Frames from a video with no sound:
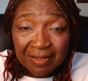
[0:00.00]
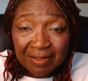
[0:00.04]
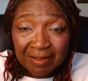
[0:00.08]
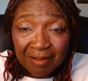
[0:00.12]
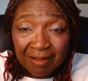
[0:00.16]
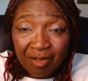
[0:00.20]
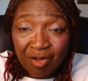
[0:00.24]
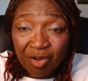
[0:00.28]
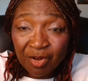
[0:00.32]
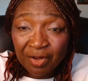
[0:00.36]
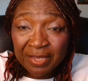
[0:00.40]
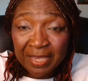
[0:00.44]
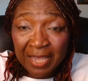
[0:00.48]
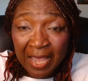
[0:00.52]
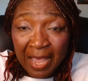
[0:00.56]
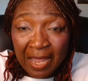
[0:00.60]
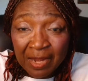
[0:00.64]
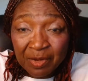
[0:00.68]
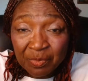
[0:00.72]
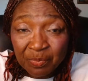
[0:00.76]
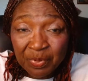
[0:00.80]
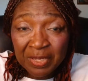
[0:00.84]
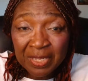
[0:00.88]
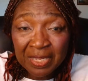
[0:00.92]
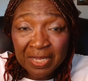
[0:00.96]
or
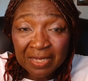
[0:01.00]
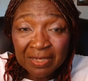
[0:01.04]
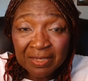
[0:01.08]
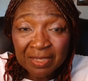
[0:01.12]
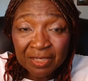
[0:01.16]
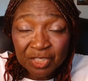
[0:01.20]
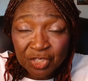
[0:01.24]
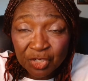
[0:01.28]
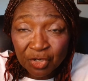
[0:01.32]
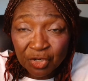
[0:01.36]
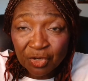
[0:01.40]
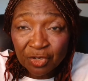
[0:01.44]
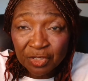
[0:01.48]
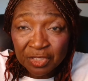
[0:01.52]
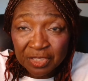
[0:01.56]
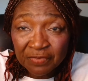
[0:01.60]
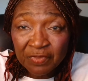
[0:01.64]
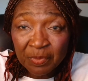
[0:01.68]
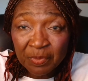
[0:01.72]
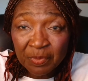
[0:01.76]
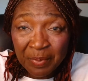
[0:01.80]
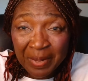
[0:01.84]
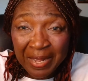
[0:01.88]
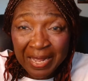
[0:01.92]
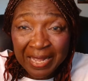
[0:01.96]
can be in the church if
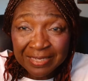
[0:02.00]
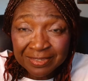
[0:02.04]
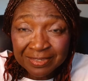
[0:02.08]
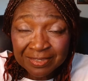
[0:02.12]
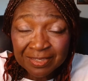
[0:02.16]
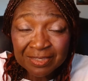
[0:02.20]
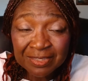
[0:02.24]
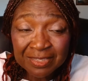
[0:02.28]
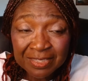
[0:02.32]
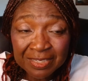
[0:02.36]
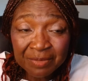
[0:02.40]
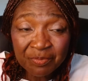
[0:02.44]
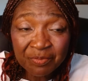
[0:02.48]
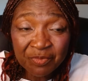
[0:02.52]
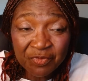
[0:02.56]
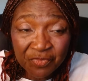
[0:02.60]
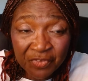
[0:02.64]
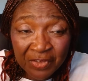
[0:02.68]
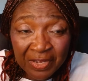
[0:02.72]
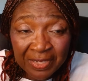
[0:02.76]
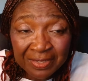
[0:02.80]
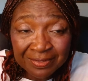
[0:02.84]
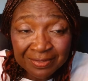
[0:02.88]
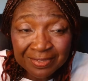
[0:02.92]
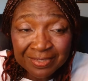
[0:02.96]
the pastor deemed
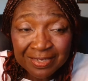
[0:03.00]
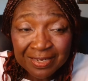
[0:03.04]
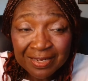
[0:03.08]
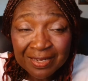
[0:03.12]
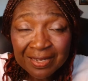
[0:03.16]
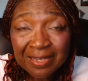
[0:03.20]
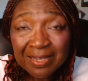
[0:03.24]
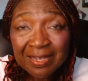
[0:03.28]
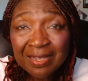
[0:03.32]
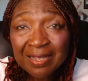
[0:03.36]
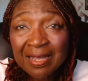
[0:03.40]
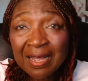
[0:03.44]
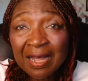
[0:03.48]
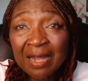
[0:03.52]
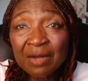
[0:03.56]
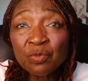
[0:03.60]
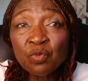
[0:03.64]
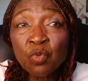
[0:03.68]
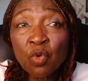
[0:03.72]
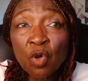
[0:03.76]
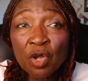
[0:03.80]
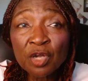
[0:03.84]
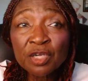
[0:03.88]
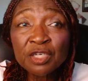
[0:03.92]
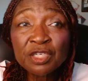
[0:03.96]
fit and
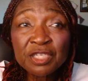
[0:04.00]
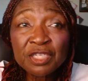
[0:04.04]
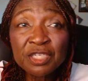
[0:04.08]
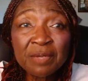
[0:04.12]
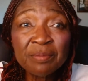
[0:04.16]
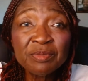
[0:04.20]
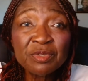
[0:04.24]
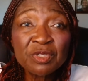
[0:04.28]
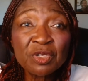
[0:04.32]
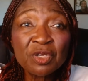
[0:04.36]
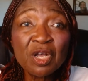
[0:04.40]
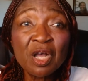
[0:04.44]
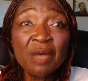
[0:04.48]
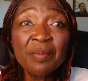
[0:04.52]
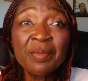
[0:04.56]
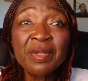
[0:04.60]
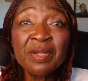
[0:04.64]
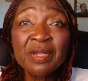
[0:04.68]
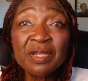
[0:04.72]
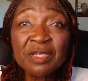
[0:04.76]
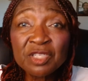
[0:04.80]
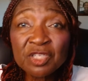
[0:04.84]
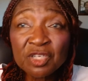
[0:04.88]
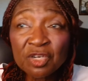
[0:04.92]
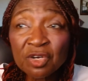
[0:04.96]
want him to come in
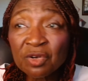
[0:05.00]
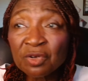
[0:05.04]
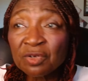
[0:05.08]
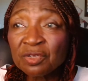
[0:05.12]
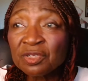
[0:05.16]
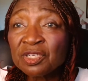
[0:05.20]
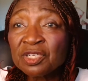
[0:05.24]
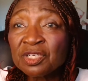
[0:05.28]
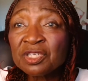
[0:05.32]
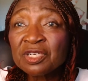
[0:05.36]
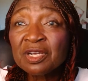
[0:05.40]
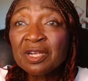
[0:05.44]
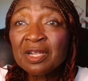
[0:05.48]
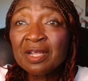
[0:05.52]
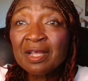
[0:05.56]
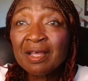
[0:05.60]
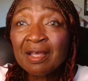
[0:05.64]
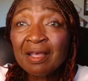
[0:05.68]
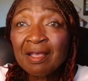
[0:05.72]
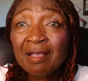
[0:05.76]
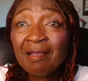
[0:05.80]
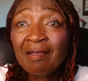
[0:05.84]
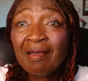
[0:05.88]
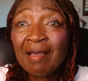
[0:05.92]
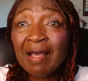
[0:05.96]
the church.
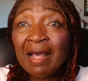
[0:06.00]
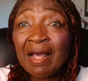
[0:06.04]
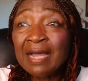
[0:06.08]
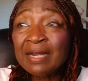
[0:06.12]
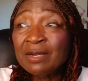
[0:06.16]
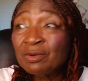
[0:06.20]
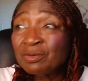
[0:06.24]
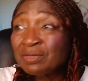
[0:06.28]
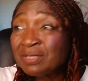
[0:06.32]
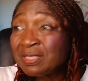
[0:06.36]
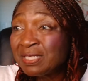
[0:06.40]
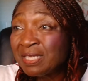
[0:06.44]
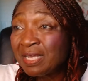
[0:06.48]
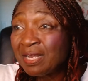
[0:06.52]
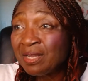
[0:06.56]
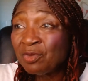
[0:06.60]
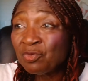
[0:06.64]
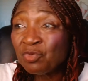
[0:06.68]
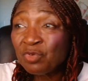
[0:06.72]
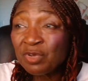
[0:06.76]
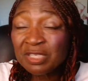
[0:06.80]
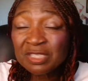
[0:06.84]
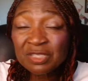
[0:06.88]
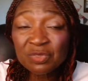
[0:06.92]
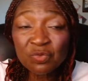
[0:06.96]
I don't see any
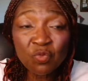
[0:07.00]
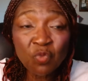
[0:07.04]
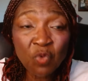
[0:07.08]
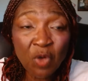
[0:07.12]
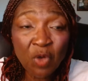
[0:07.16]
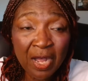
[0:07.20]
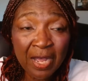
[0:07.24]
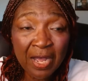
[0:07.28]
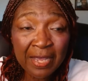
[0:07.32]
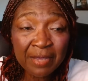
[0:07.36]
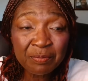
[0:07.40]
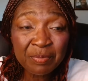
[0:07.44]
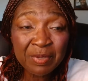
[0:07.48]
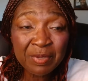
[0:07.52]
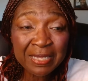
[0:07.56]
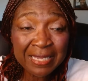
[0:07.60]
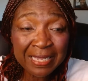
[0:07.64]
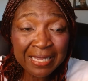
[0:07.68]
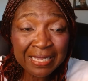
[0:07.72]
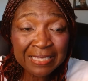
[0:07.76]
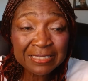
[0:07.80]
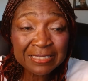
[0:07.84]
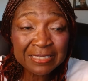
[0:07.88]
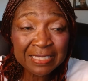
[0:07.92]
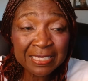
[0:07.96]
reason why,
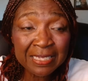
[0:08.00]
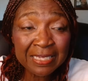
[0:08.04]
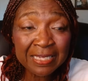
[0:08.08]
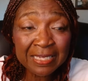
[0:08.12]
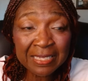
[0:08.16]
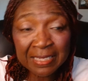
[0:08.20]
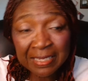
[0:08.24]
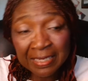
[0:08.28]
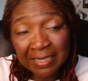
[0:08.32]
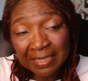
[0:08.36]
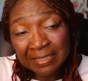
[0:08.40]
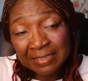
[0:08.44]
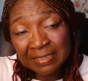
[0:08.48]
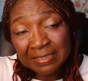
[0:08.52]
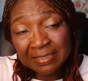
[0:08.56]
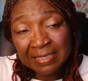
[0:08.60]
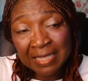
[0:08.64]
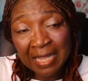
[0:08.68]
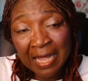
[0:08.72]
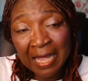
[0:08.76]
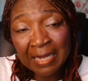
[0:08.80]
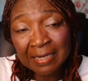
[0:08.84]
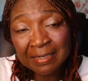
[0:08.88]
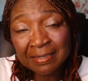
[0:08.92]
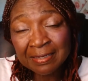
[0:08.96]
because he is
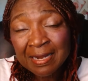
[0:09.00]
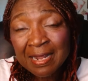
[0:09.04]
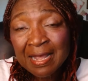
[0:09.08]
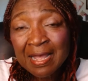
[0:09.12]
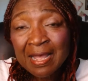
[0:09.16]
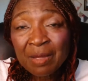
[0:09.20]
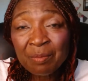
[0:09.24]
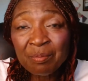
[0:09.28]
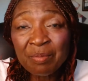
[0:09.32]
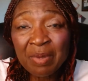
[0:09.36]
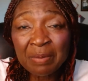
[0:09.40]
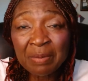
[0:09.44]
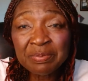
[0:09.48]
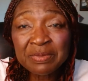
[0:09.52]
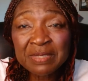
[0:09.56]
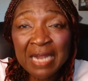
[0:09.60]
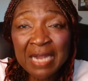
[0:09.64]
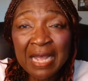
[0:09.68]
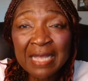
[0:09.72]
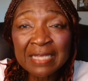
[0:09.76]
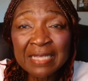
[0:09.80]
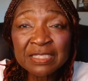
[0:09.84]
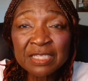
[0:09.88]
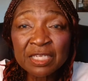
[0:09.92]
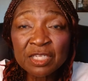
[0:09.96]
not
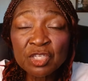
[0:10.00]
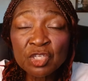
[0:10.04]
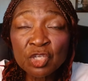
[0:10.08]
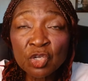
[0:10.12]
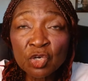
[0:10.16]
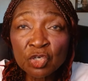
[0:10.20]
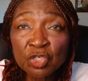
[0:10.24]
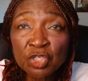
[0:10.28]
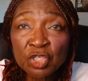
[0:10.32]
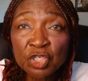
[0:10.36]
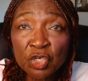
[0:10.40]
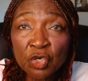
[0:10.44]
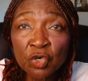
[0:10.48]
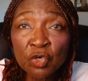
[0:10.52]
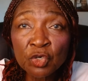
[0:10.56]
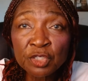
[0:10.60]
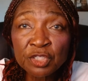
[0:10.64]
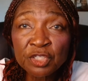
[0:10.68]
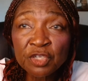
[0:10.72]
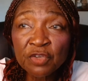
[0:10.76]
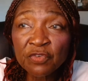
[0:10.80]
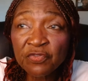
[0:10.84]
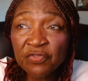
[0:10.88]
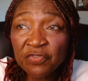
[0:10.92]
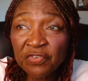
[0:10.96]
baptized in your
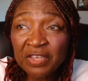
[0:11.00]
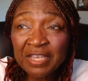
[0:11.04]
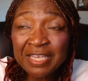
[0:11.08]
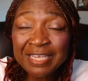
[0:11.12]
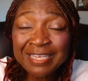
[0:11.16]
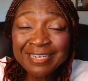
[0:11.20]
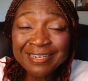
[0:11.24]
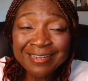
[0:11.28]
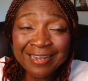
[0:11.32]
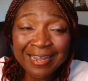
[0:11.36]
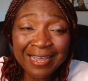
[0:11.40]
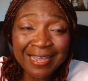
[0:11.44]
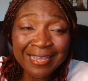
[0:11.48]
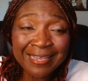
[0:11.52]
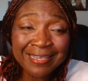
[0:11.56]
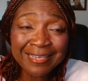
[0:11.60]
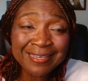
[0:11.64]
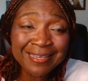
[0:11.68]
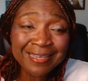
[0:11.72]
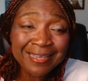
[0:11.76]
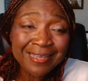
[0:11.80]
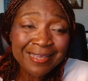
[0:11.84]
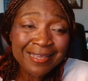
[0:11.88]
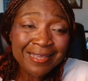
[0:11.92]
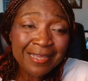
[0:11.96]
church, you feel
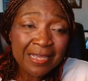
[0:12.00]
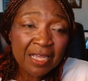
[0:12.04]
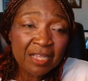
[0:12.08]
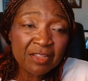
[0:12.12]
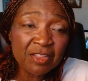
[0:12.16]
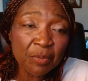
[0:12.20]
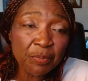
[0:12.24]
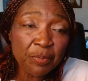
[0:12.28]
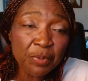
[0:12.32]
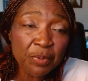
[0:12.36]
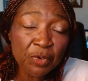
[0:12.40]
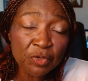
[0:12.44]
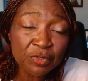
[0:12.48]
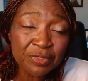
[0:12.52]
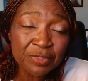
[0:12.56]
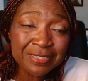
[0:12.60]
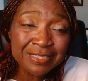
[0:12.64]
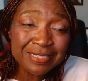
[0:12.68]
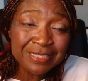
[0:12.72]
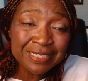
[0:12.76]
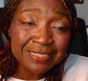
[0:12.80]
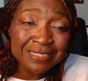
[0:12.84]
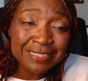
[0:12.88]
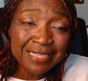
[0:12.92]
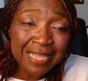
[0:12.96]
like the
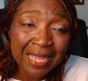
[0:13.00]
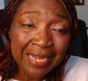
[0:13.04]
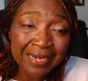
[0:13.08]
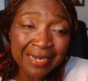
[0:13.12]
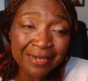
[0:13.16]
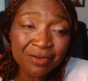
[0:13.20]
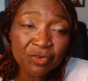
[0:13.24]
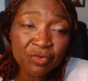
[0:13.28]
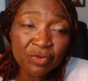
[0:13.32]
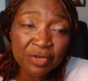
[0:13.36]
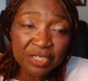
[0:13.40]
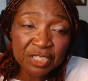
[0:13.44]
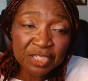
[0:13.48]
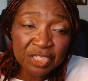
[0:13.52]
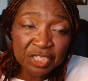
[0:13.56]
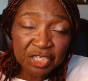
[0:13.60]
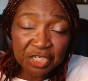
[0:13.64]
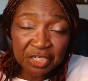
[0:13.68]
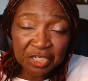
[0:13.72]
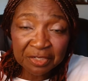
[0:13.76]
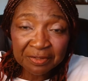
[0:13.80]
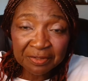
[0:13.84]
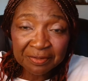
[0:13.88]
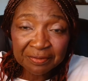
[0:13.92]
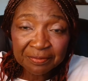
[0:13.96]
person is not a
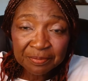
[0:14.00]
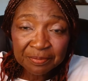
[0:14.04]
Christian.